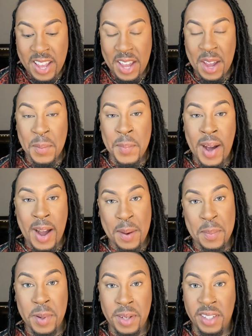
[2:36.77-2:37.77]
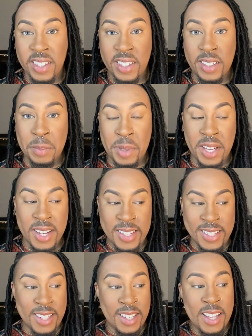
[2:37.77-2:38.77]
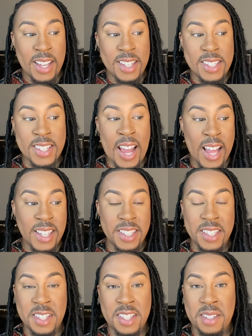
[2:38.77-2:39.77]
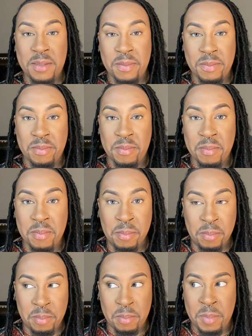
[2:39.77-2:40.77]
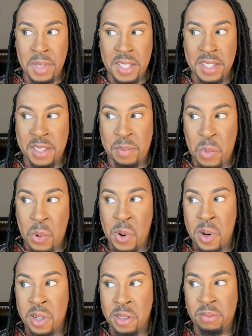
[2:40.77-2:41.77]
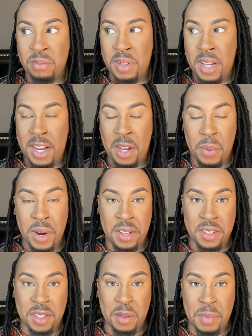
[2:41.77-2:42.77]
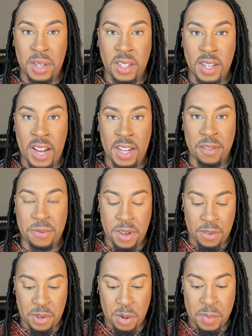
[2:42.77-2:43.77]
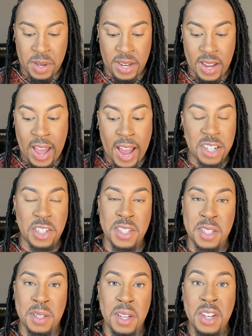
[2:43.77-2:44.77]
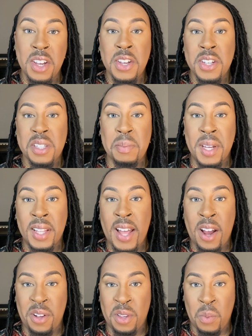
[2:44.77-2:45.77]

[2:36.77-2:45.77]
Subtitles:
in my opinion, because silence means more anyways to me. Like if you're being, actions speak louder than